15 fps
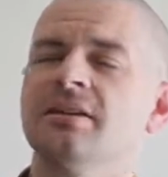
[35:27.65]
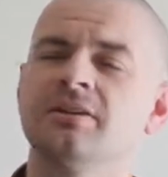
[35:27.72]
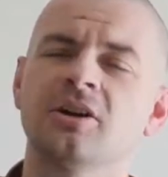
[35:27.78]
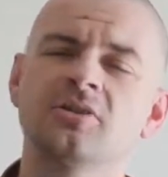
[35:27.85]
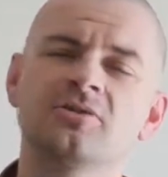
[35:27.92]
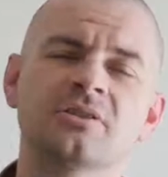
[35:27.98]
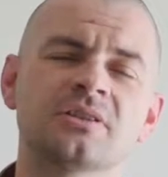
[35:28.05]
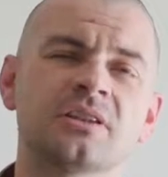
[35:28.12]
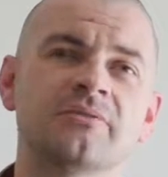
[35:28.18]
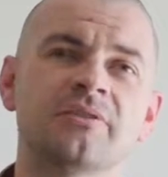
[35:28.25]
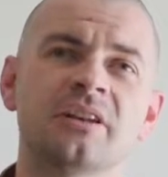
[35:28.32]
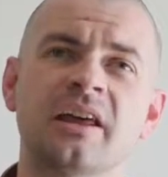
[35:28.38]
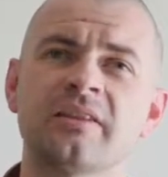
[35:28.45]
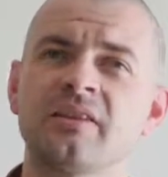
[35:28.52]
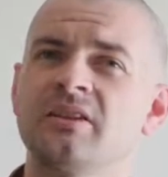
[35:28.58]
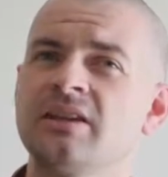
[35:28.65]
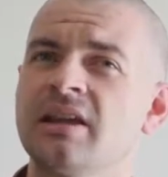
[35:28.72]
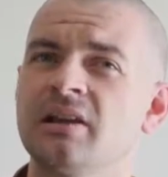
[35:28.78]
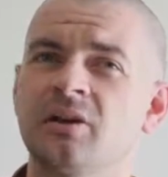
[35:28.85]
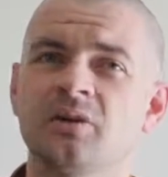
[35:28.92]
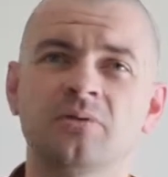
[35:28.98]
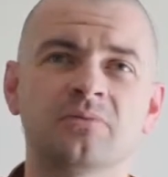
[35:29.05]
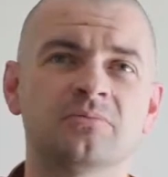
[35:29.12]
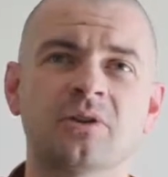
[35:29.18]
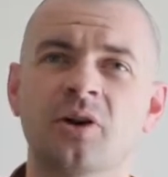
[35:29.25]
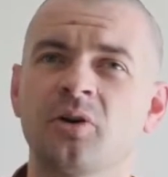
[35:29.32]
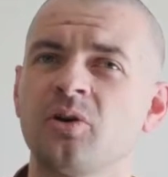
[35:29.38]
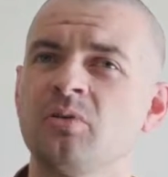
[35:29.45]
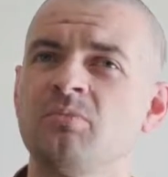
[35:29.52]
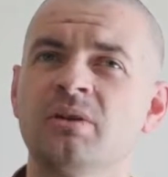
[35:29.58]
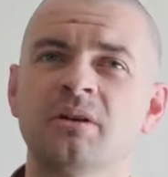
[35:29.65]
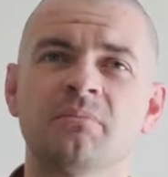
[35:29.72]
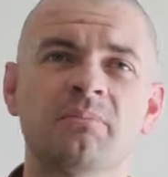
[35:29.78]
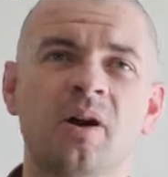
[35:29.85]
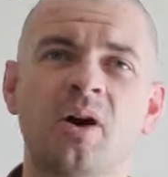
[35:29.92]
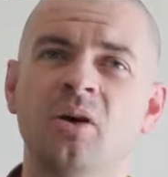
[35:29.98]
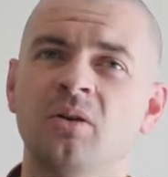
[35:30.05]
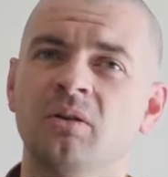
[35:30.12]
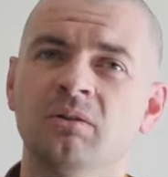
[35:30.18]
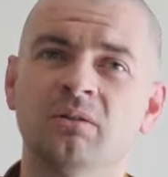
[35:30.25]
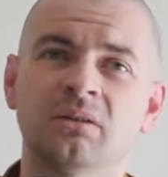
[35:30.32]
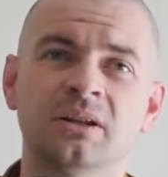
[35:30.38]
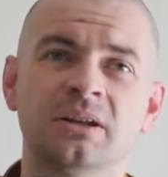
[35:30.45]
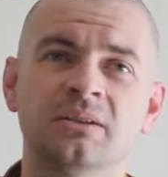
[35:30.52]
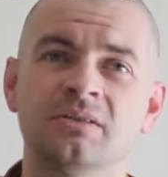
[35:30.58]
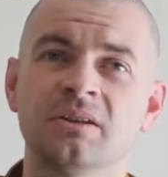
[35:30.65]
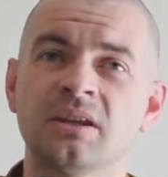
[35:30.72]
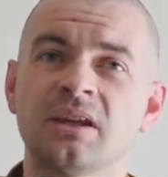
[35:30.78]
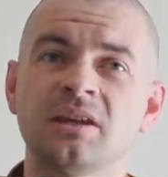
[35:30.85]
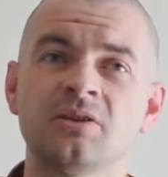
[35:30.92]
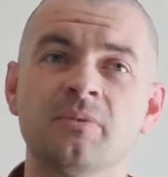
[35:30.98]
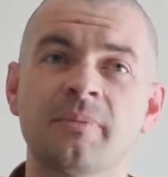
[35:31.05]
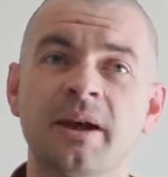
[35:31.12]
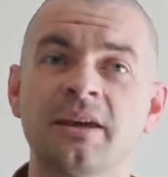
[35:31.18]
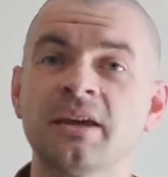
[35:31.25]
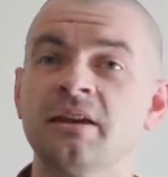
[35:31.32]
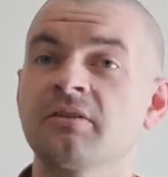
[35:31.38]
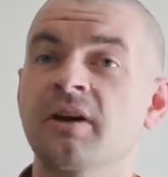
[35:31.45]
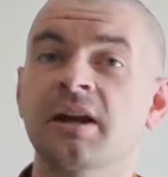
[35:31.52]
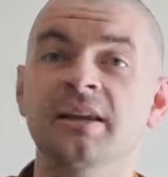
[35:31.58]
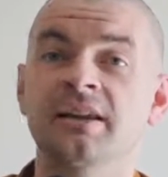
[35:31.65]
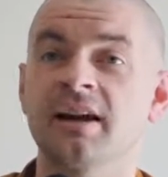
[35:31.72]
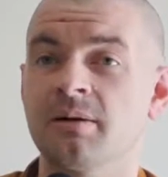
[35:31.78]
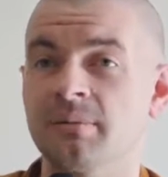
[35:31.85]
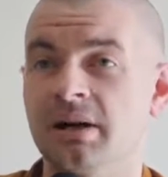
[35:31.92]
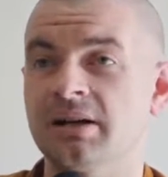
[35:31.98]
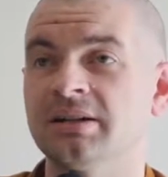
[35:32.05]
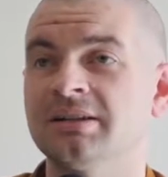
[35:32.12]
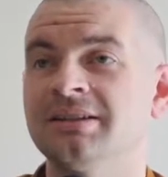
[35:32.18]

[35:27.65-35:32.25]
Don't just give another yellow robe and a bowl thinking you're making great karma.